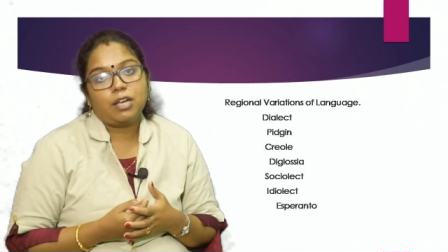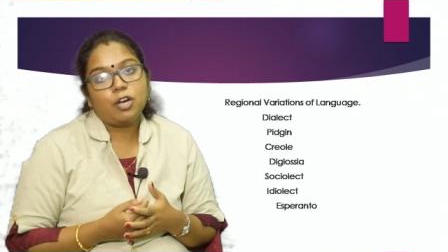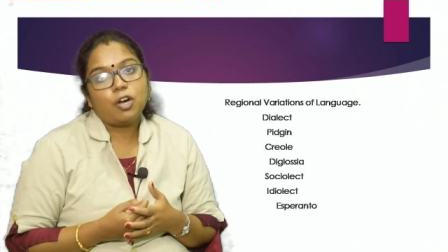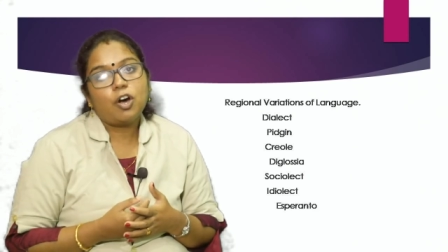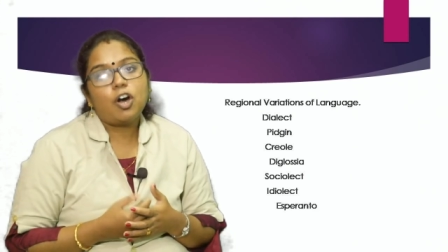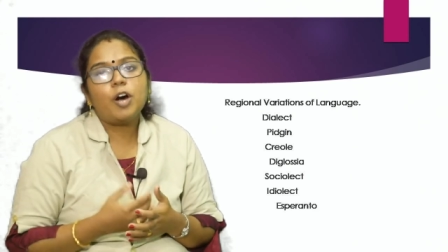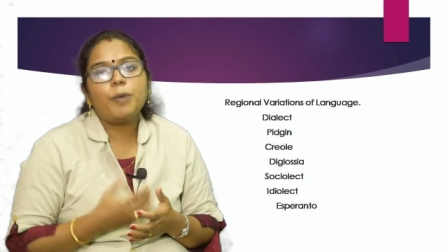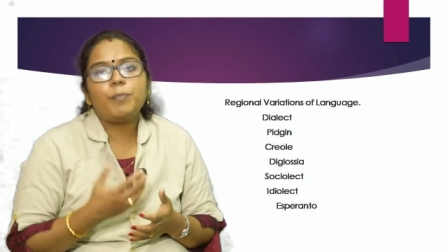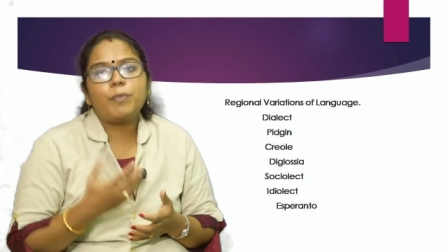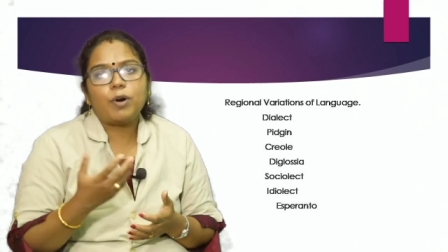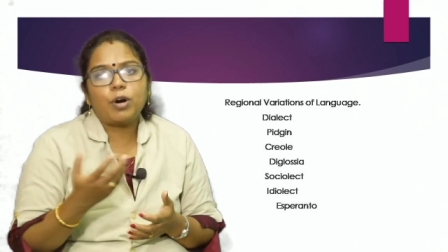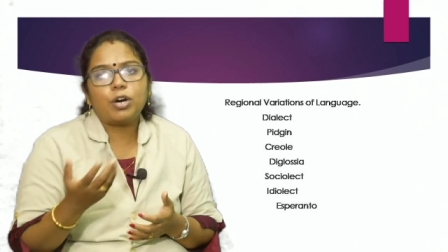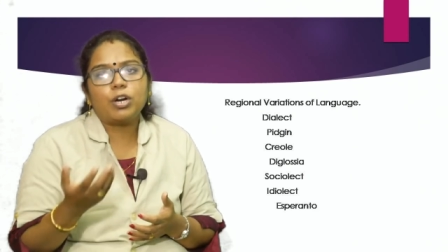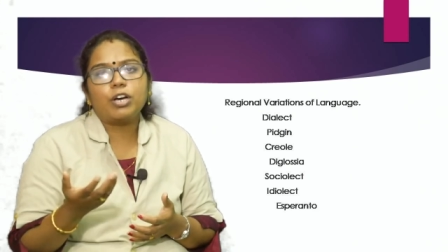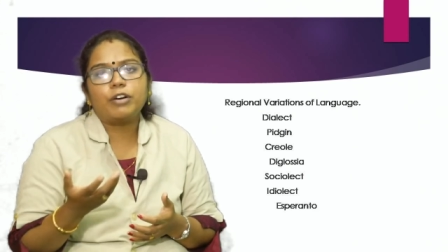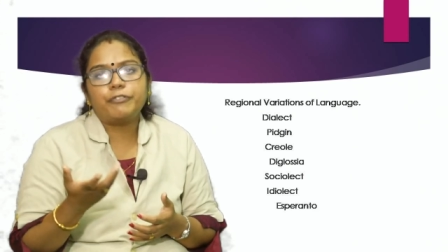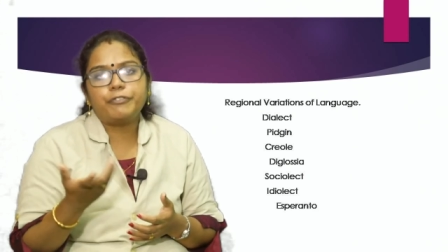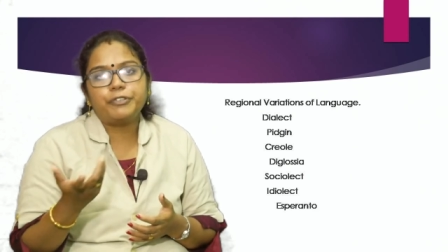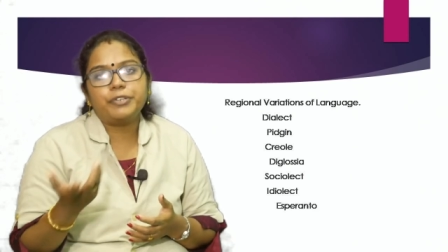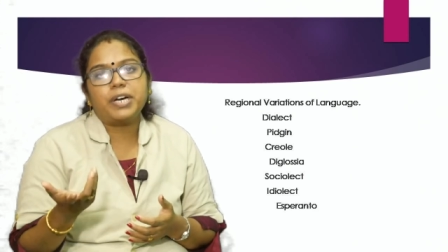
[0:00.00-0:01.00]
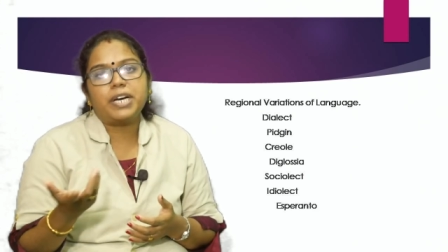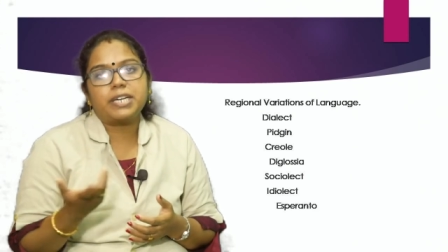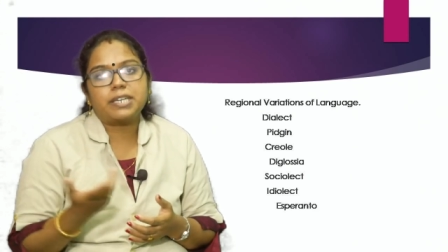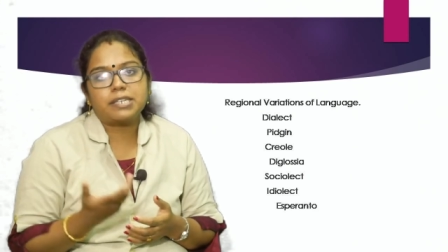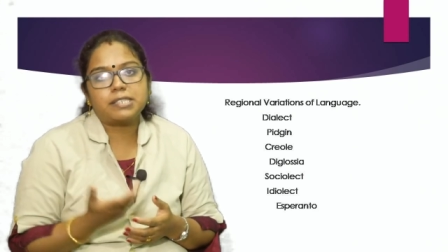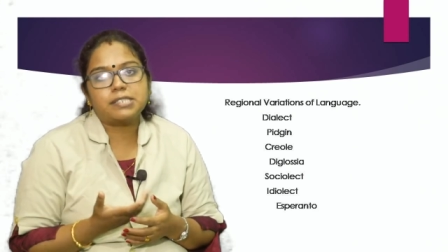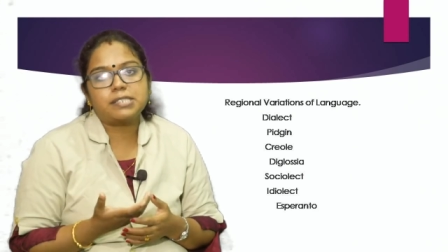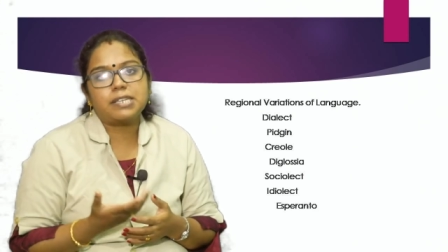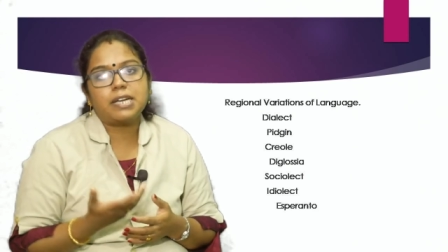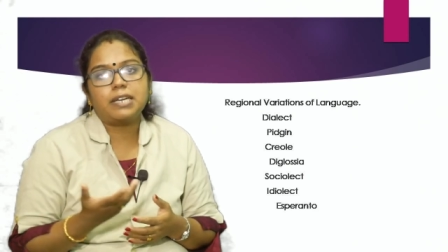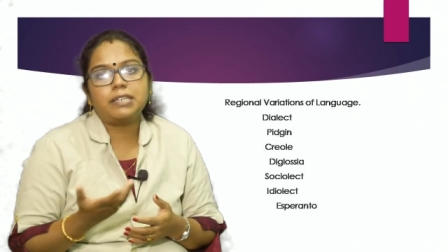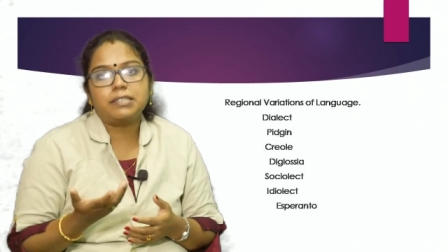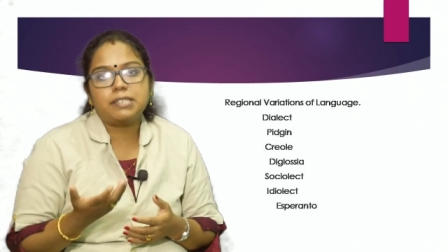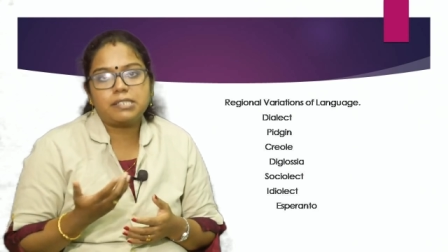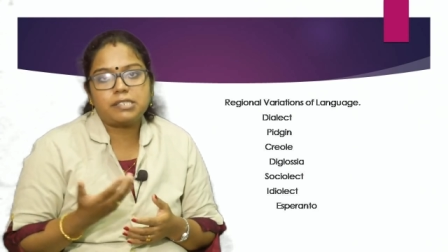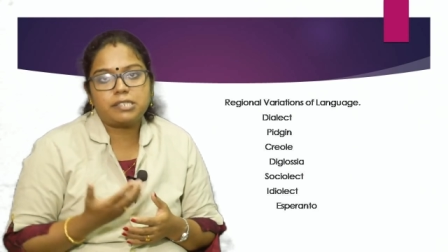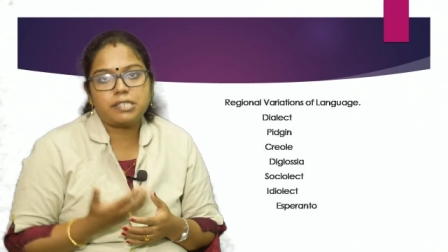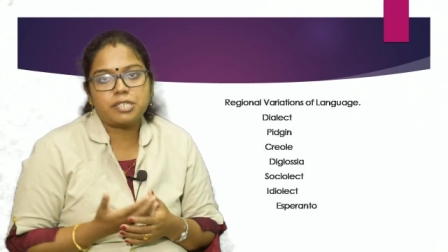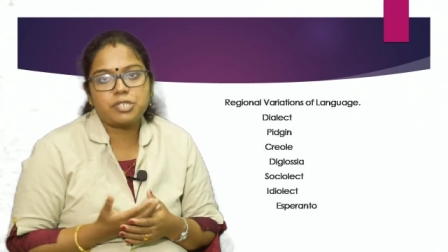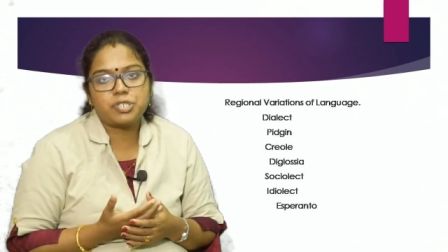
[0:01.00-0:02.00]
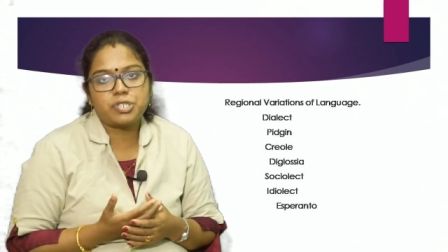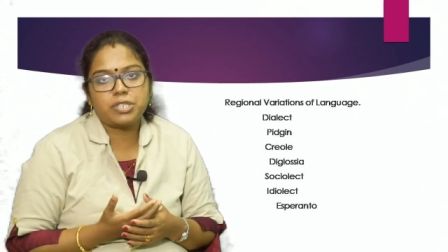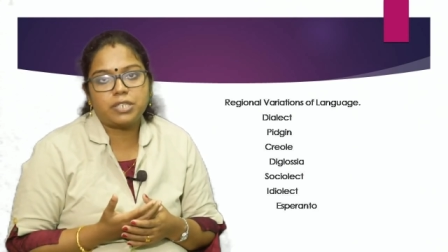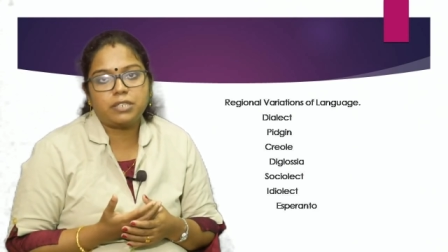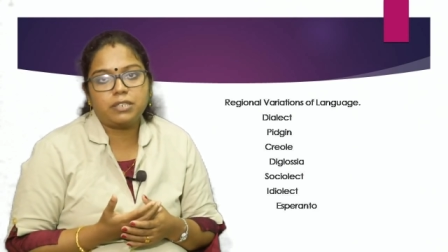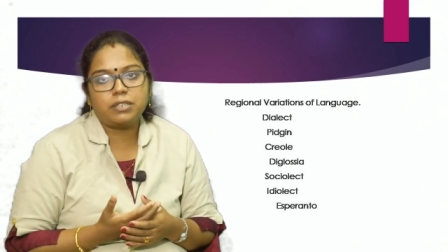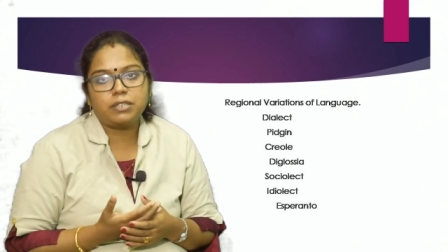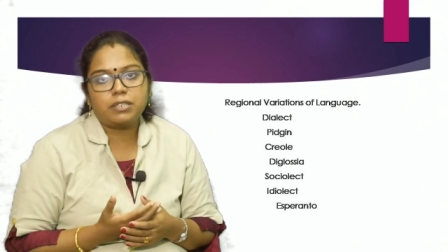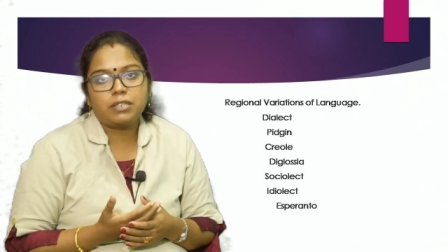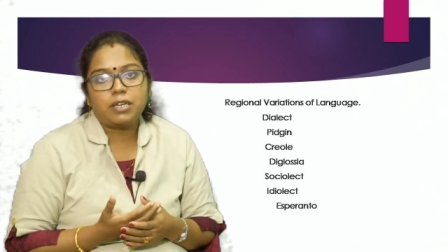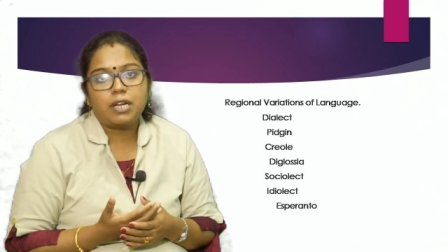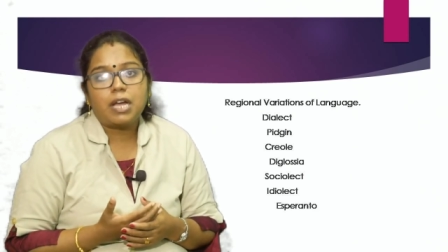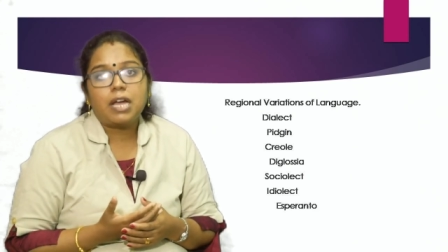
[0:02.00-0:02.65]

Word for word: Hope all of you understand this session.